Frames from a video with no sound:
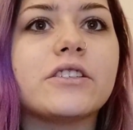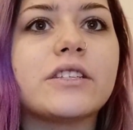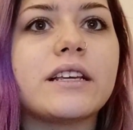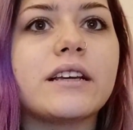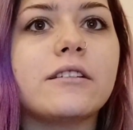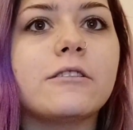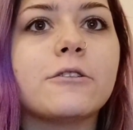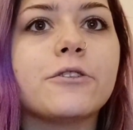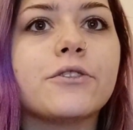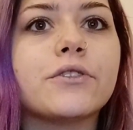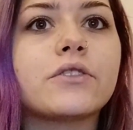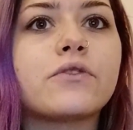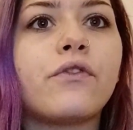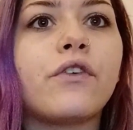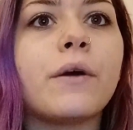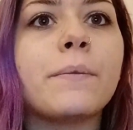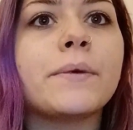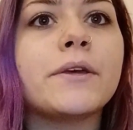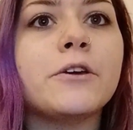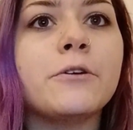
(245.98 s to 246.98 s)
signals
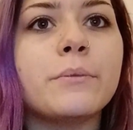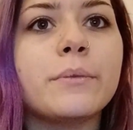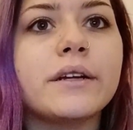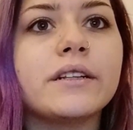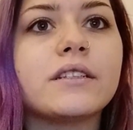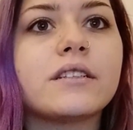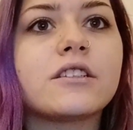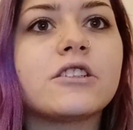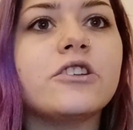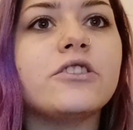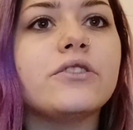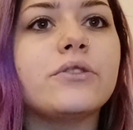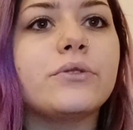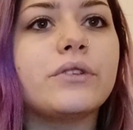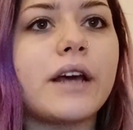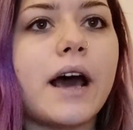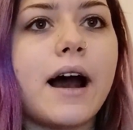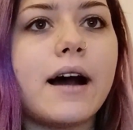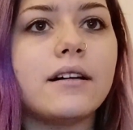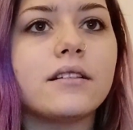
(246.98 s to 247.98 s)
from humans to do
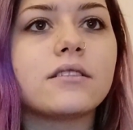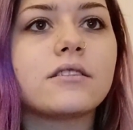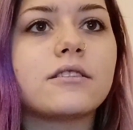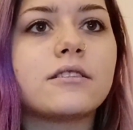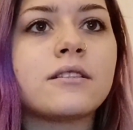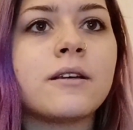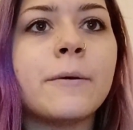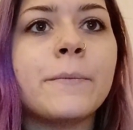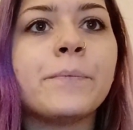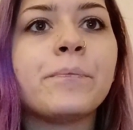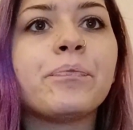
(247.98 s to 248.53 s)
tasks.